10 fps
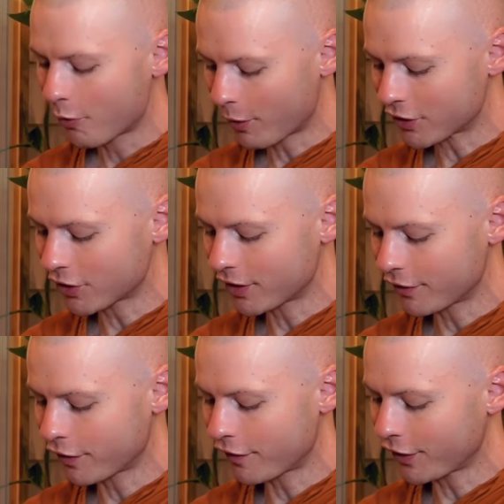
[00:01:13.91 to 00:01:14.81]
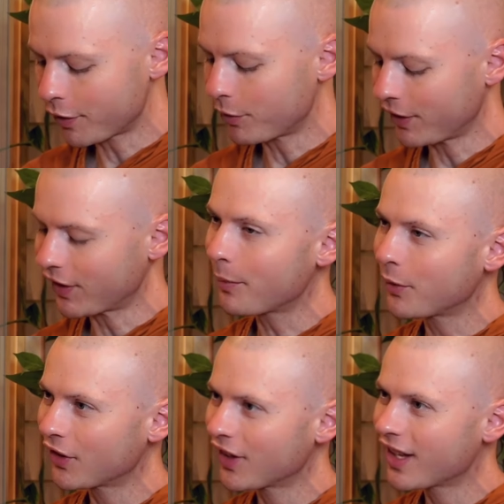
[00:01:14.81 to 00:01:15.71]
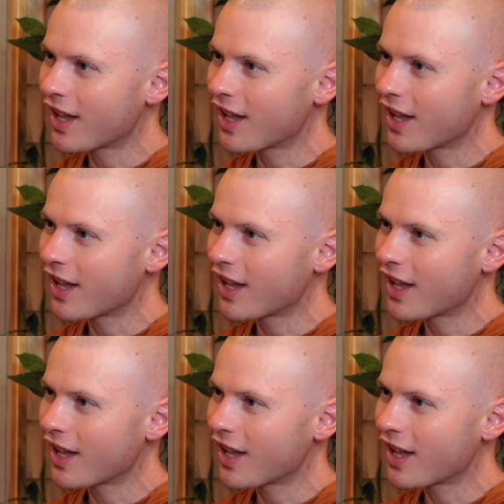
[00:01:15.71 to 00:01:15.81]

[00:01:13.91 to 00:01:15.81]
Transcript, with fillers: One should fulfill the precepts,